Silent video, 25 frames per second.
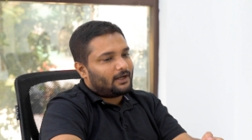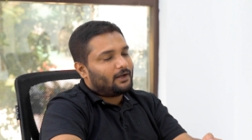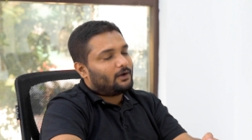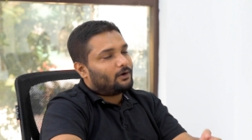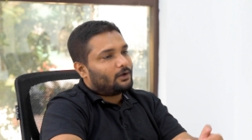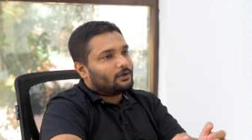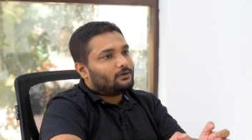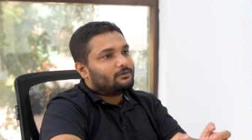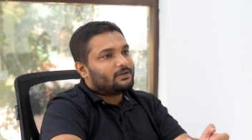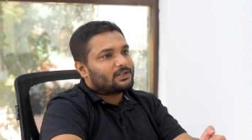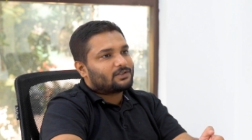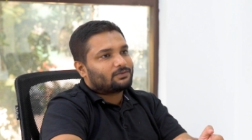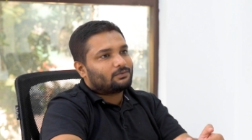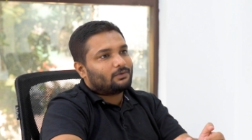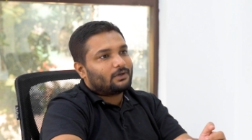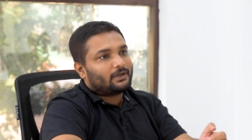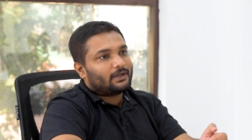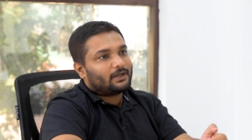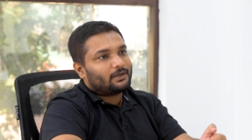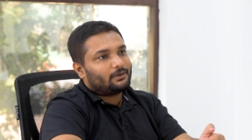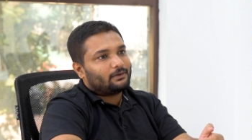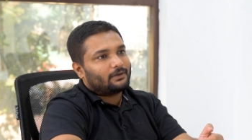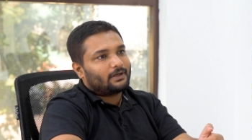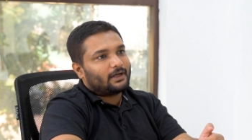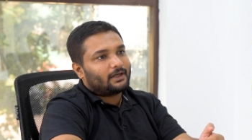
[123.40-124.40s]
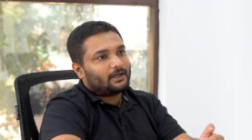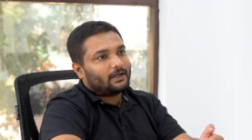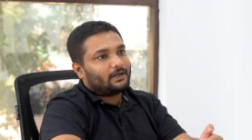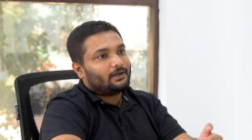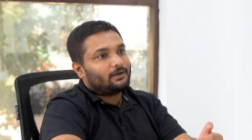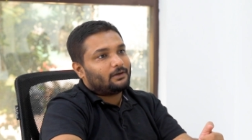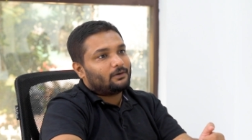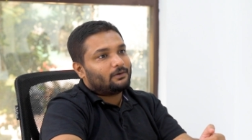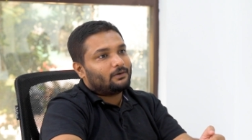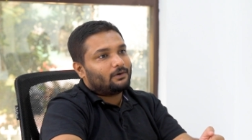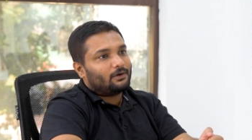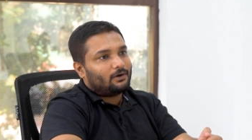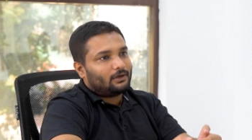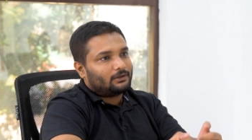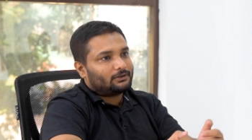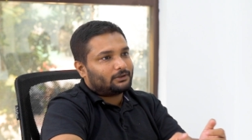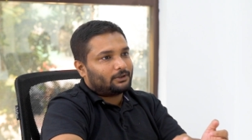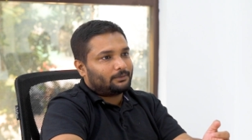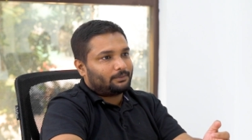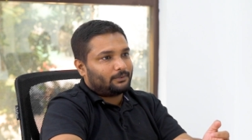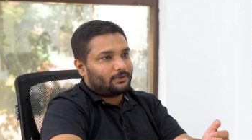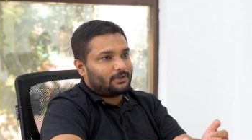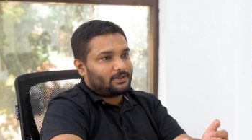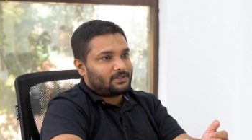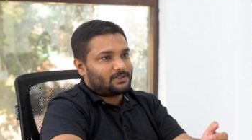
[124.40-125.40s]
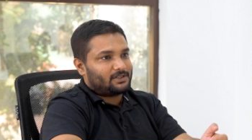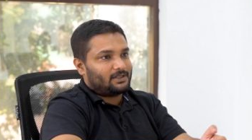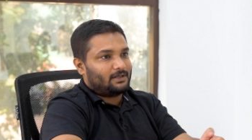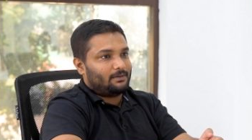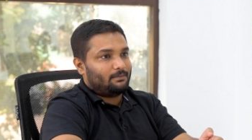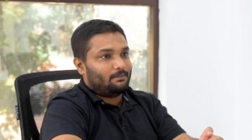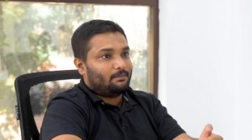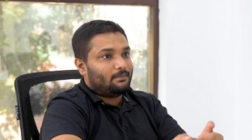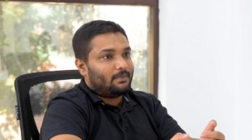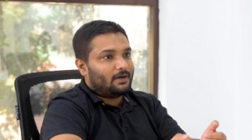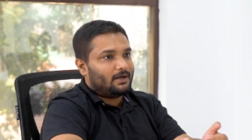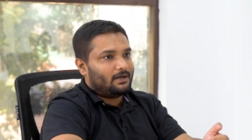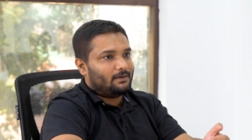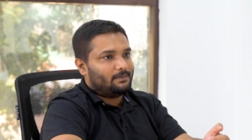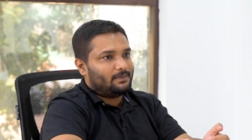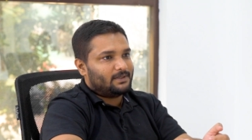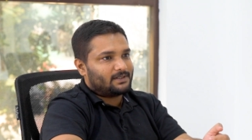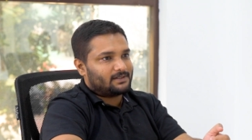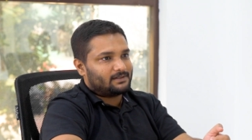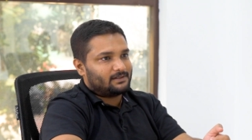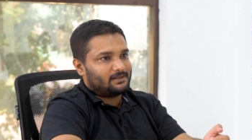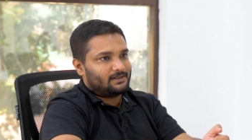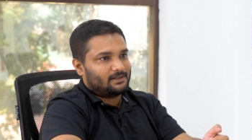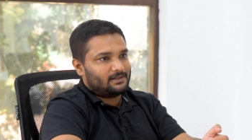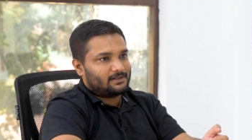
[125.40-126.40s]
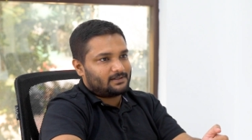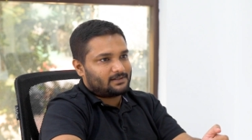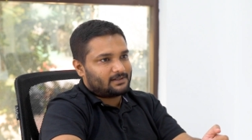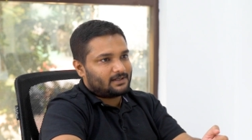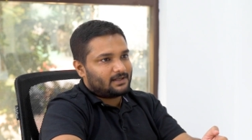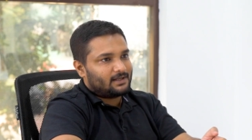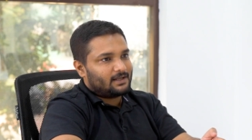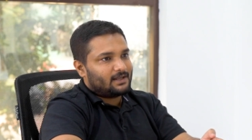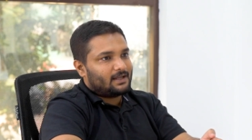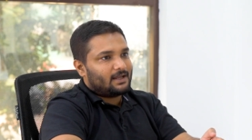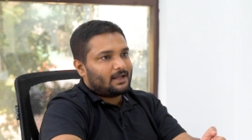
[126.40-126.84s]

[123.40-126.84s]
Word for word: I always wanted to get into entrepreneurship, build business,